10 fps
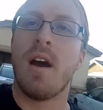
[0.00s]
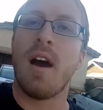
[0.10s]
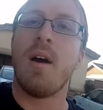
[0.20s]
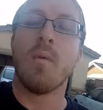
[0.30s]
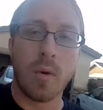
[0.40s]

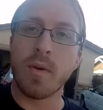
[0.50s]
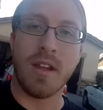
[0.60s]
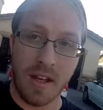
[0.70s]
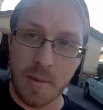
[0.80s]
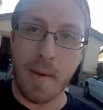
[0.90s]
We're
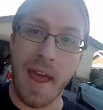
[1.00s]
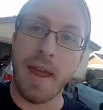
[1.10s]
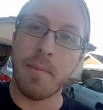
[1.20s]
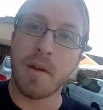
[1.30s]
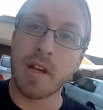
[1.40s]
willing to pay
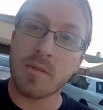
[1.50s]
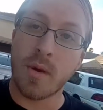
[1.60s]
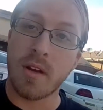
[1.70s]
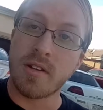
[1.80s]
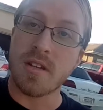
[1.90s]
because we
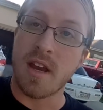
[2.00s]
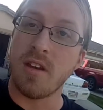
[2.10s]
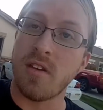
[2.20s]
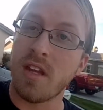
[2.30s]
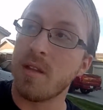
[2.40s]
understand you
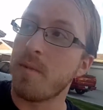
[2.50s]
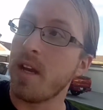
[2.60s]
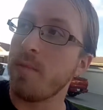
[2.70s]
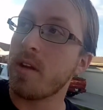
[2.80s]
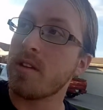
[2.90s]
need the money
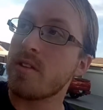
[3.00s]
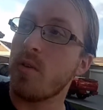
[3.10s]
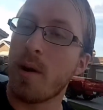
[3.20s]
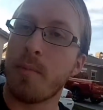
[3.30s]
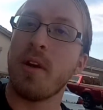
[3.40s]
because you
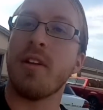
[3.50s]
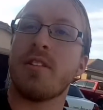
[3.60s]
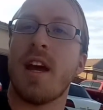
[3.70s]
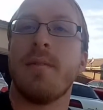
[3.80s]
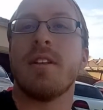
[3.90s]
are putting your
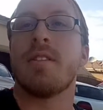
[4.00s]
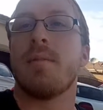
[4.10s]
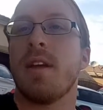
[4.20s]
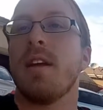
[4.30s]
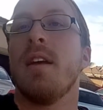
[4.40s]
time into
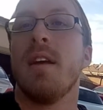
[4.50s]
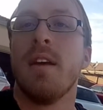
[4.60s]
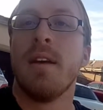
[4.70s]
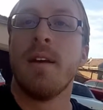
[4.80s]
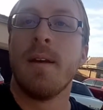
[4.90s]
something.
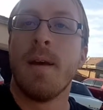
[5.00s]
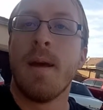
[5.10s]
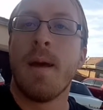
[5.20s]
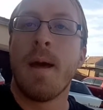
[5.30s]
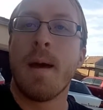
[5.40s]

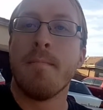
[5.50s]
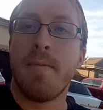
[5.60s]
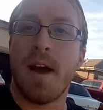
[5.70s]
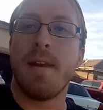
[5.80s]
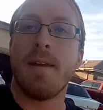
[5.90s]

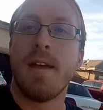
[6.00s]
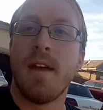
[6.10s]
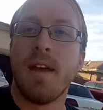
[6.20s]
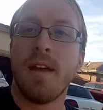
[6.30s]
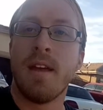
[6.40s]
But
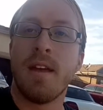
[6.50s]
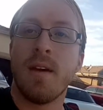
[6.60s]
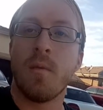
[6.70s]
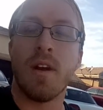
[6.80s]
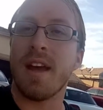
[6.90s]

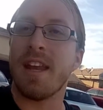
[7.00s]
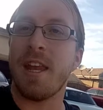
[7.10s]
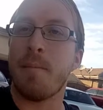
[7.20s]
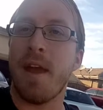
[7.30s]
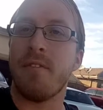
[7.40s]
we're not getting
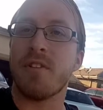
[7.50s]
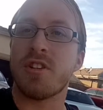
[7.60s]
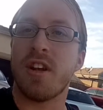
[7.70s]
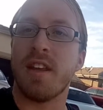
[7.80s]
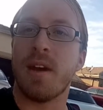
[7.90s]
paid for
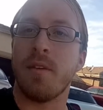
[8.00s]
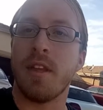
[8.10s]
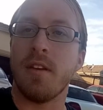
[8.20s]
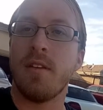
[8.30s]
sharing that with you.